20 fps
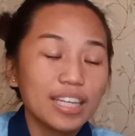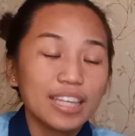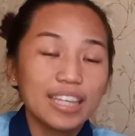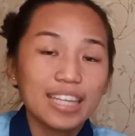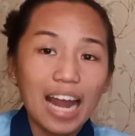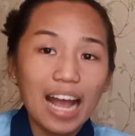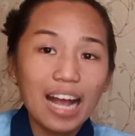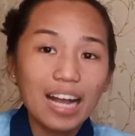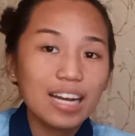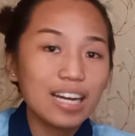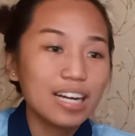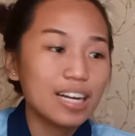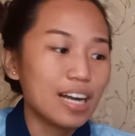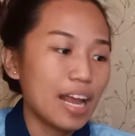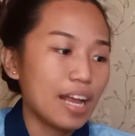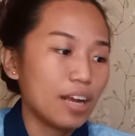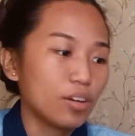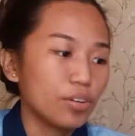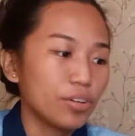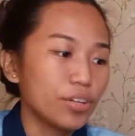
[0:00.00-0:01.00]
track
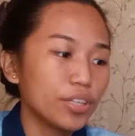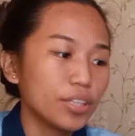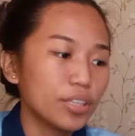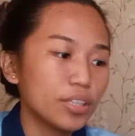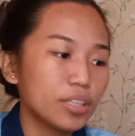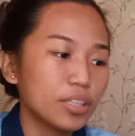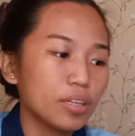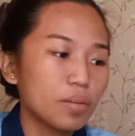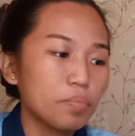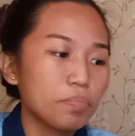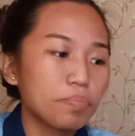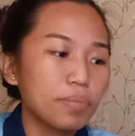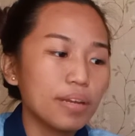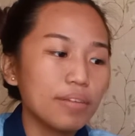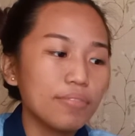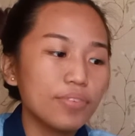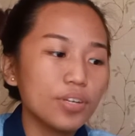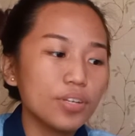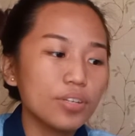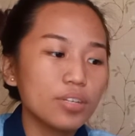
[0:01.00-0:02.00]
record,
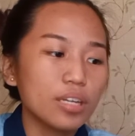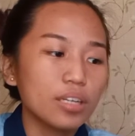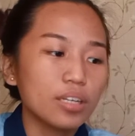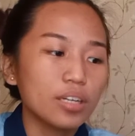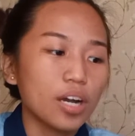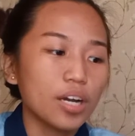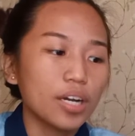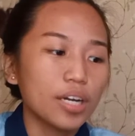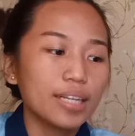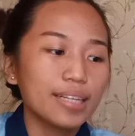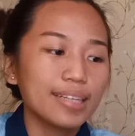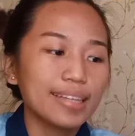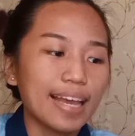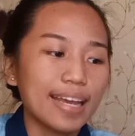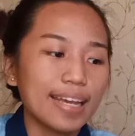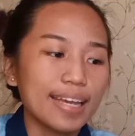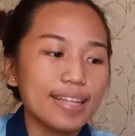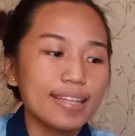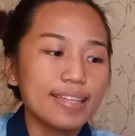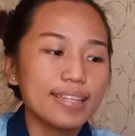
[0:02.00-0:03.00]
previous and current
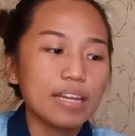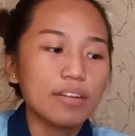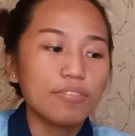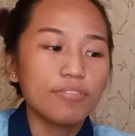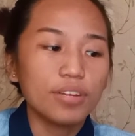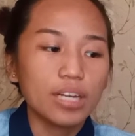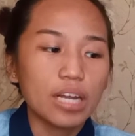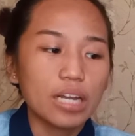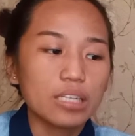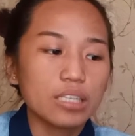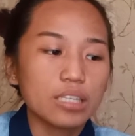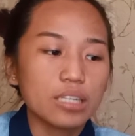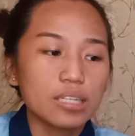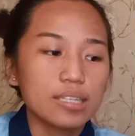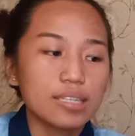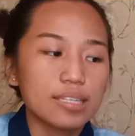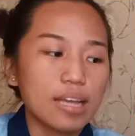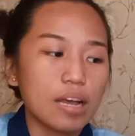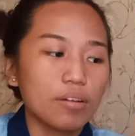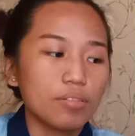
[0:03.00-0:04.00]
clients, and financial
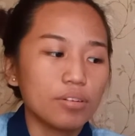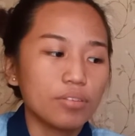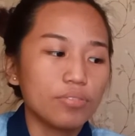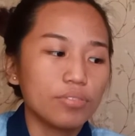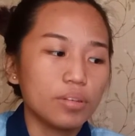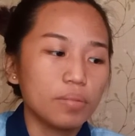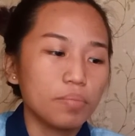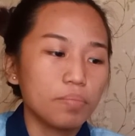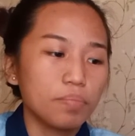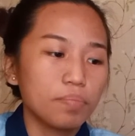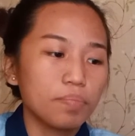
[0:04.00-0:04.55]
sound of the